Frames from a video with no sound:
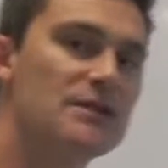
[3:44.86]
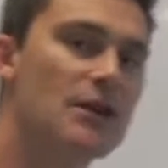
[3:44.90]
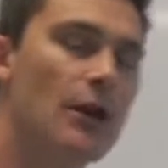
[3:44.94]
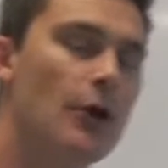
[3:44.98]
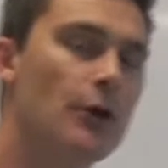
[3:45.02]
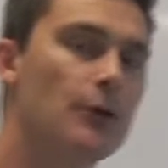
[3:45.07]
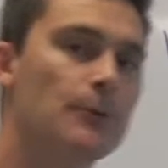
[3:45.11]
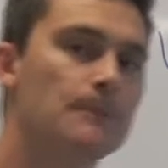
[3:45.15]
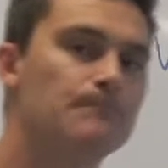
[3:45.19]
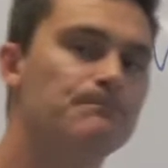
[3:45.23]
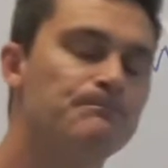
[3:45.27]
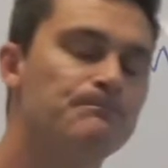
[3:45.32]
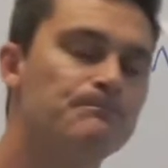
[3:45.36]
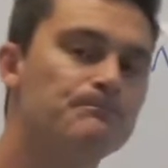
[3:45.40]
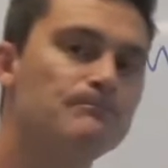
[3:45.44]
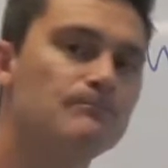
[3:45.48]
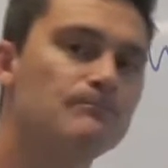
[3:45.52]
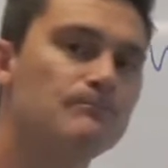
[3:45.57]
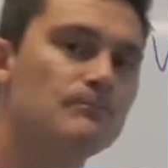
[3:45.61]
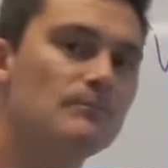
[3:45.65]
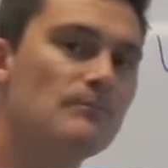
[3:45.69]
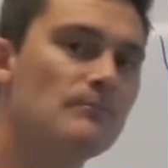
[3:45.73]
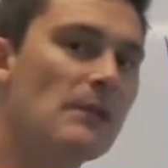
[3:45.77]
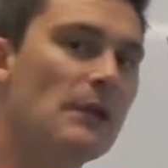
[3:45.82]
So
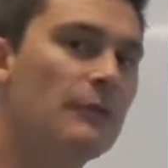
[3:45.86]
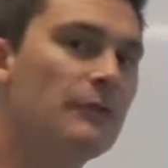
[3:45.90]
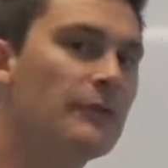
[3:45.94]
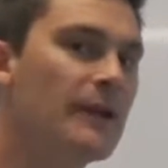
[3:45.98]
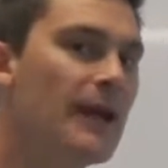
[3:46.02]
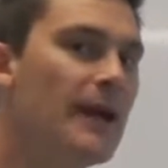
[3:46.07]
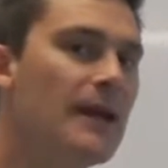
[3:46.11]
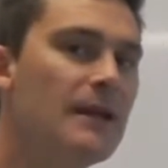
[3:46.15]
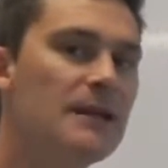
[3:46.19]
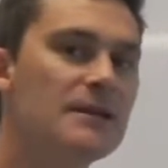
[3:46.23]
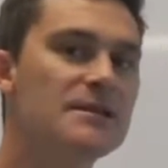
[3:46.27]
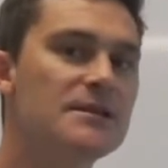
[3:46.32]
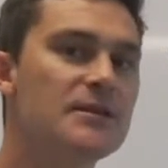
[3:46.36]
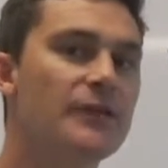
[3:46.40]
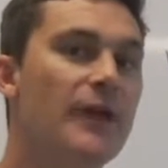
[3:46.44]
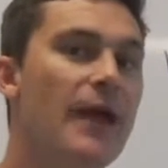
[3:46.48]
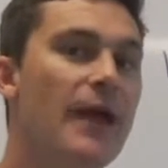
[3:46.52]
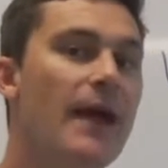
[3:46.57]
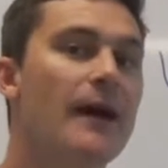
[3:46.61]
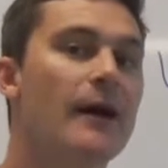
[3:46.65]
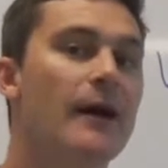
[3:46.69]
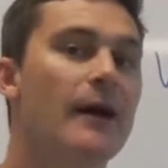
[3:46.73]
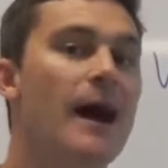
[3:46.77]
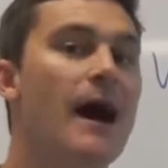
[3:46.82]
regardless of
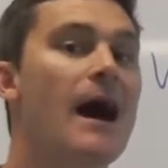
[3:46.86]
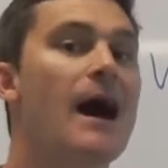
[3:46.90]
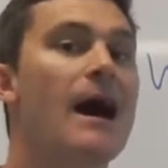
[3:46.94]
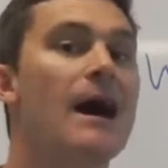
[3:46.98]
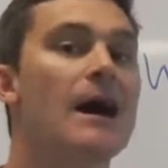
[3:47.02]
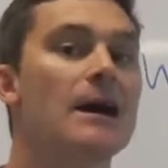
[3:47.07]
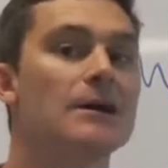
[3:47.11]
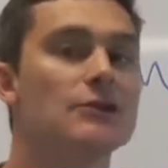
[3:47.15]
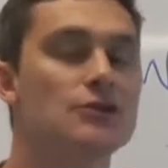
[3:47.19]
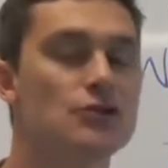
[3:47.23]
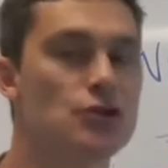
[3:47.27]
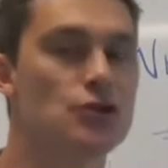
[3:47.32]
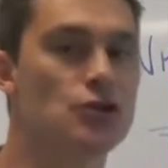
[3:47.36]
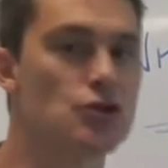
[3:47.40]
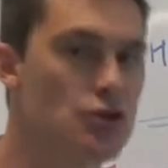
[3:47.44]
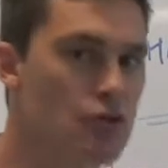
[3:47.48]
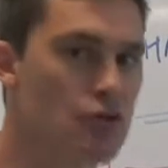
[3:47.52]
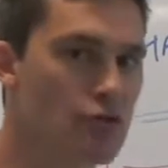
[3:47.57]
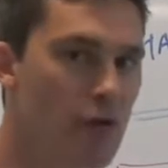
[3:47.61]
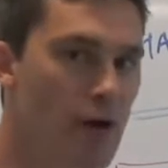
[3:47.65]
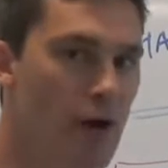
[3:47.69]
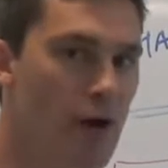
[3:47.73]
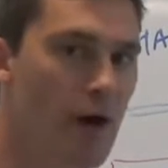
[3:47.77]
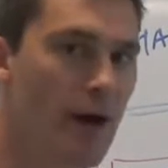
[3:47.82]
how hard you
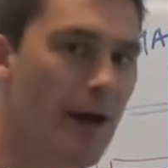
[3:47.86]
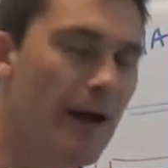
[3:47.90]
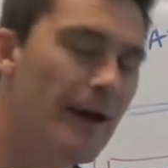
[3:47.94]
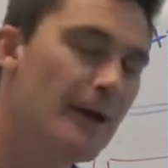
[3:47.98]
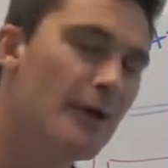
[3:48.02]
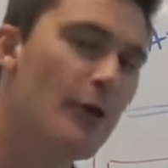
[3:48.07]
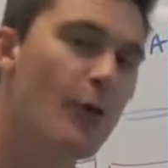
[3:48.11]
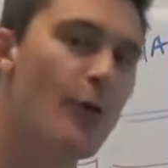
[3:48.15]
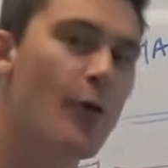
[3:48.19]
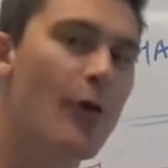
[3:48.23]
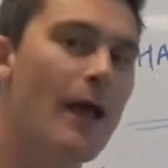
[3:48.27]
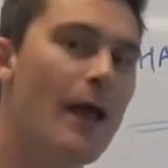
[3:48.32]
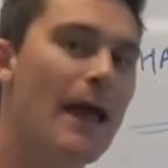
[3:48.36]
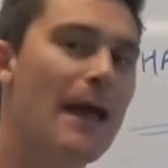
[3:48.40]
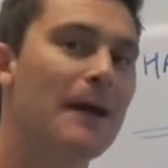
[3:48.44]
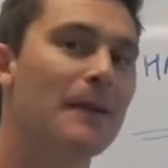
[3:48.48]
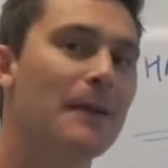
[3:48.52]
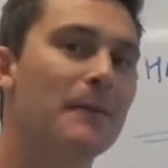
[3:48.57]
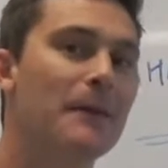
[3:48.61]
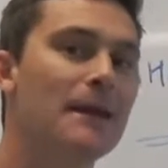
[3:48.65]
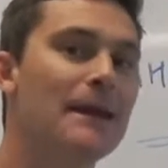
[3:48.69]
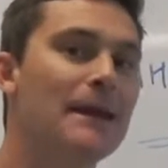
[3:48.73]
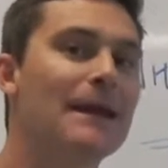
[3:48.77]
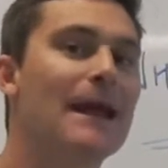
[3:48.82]
try or
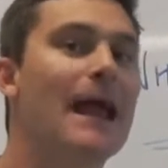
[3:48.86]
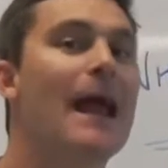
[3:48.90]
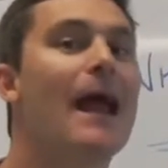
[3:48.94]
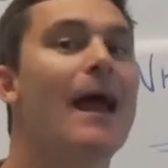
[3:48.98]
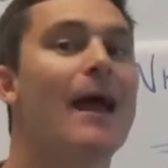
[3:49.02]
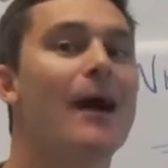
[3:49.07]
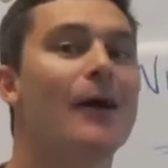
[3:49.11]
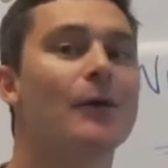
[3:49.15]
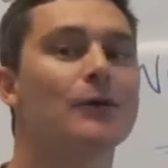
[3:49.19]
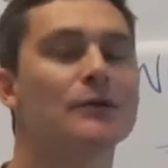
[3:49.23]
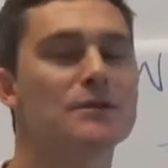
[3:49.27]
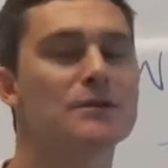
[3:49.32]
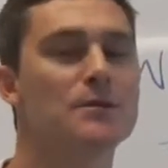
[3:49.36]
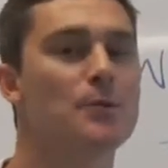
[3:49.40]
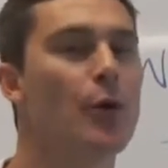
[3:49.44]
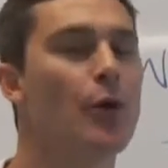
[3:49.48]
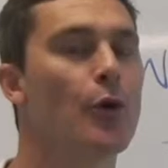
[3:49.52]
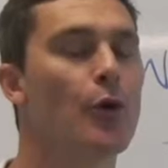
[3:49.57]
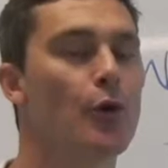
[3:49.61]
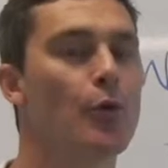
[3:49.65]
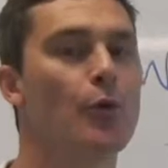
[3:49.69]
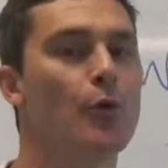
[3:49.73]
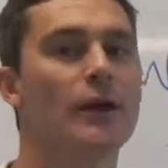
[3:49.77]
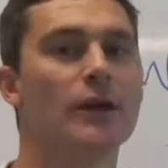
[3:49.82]
how many hours
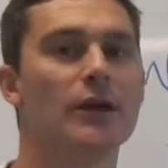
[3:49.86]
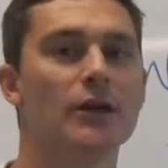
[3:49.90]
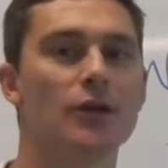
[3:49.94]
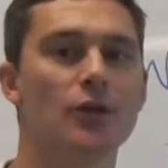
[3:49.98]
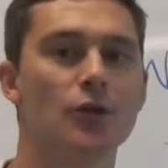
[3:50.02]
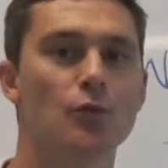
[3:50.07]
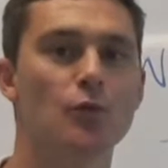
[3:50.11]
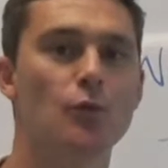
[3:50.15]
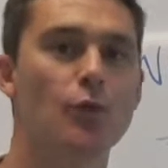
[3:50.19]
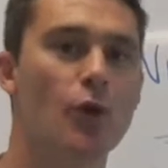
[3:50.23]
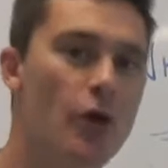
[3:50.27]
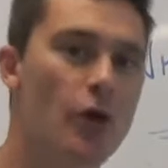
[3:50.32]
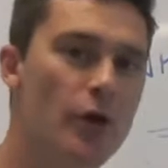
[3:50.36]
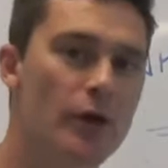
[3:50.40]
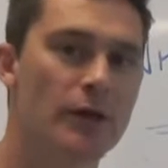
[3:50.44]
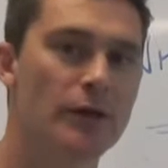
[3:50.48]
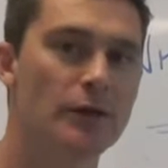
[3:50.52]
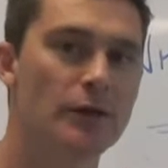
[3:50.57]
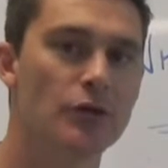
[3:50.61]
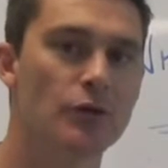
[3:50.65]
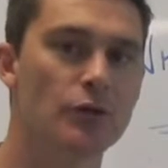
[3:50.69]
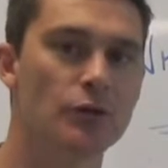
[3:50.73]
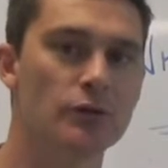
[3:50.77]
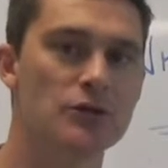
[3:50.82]
per week you work
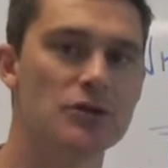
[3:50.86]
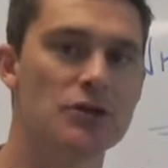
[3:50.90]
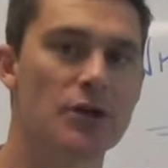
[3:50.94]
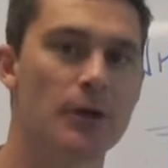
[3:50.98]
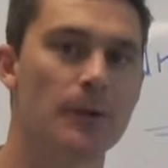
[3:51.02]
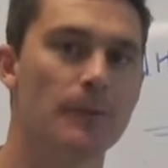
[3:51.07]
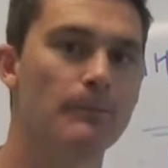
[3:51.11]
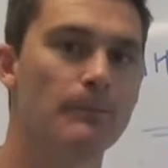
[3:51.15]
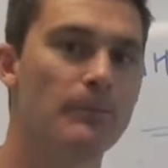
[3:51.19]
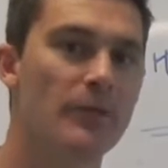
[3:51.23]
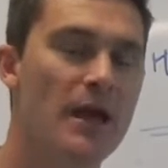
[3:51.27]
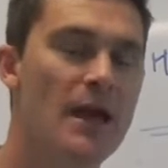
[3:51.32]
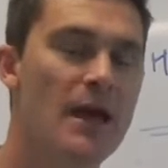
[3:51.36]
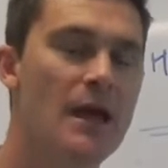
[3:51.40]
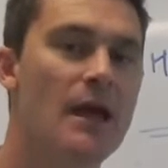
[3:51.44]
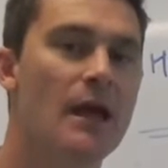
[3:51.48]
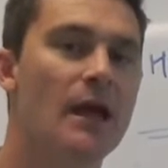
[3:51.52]
in your gym,